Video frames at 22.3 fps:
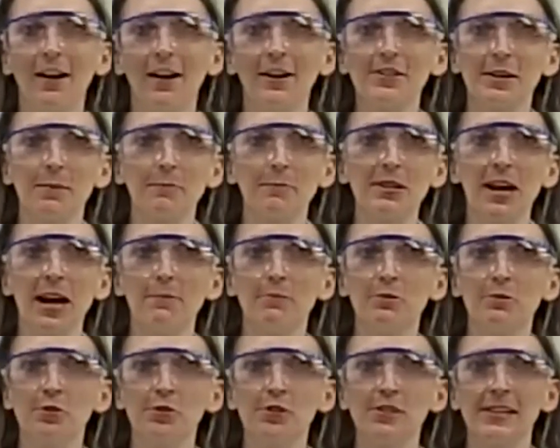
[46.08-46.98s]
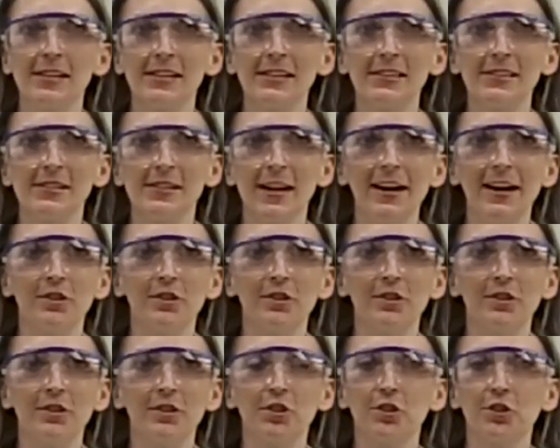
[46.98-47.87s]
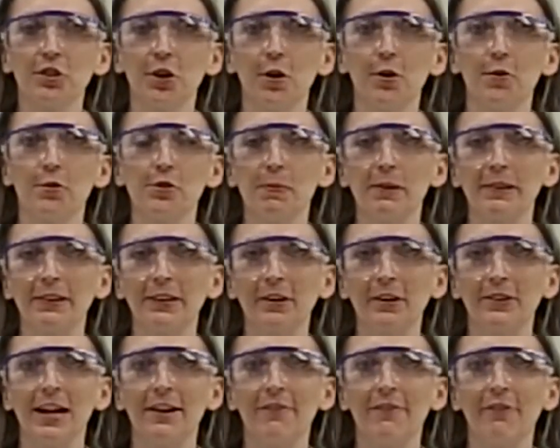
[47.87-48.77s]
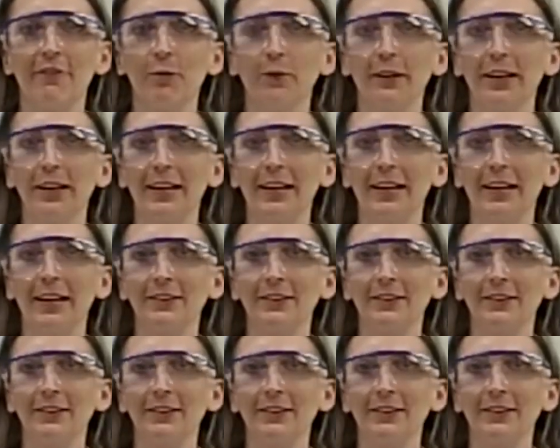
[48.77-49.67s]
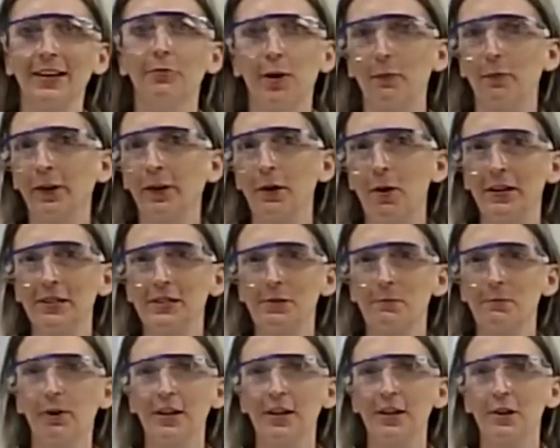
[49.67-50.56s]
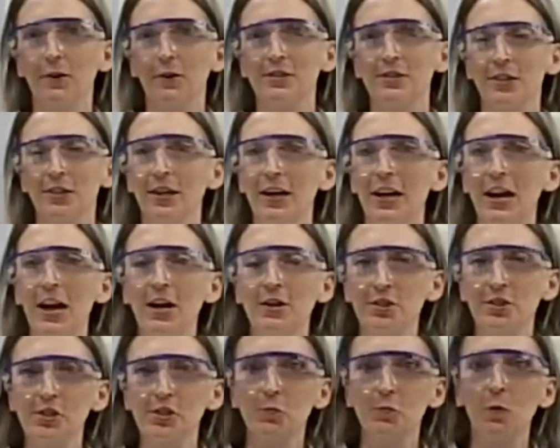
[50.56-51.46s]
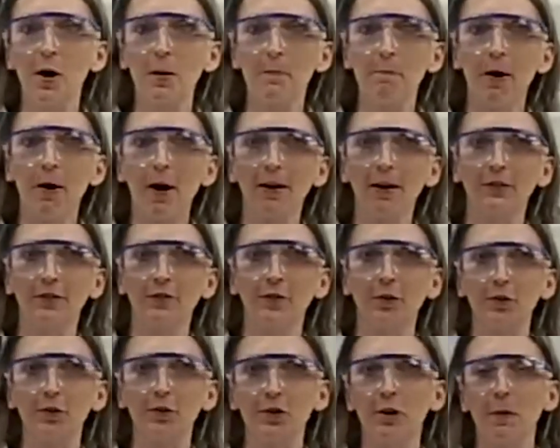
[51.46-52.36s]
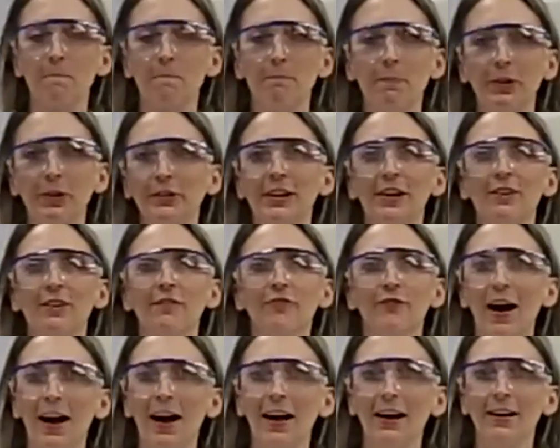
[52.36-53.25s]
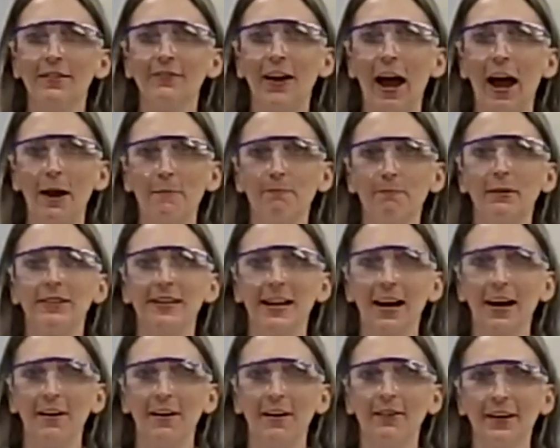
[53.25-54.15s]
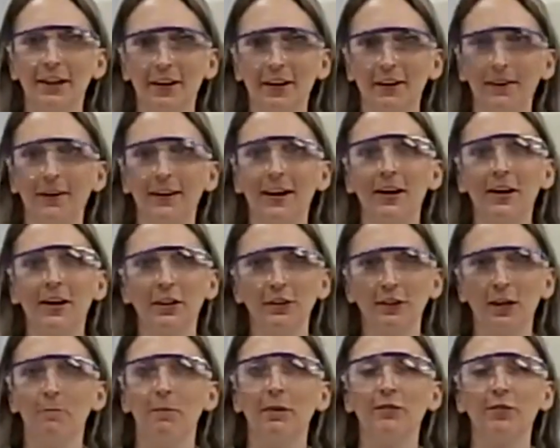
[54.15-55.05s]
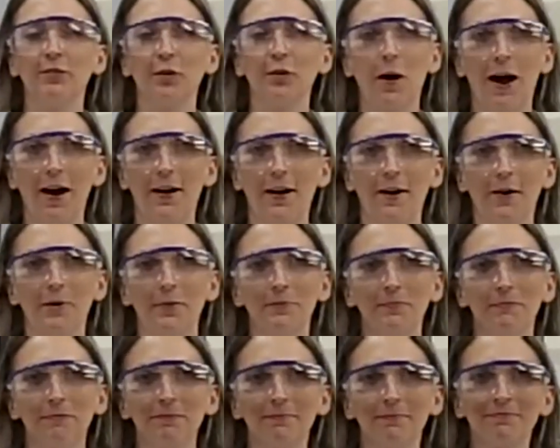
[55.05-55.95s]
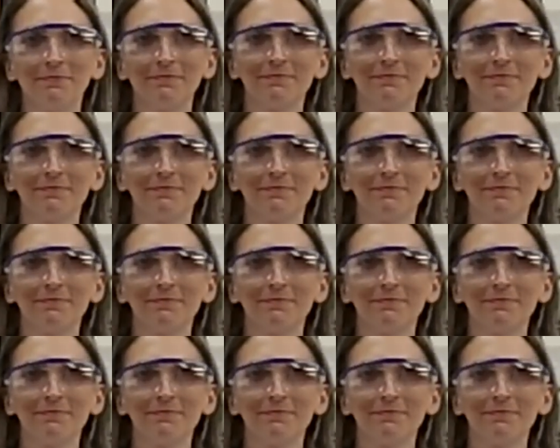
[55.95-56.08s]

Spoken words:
Sometimes you see science shows, but they're never really in a lab. So I really wanted to bring you into just one part. So you're in Building 5 at Battelle here in Columbus, Ohio.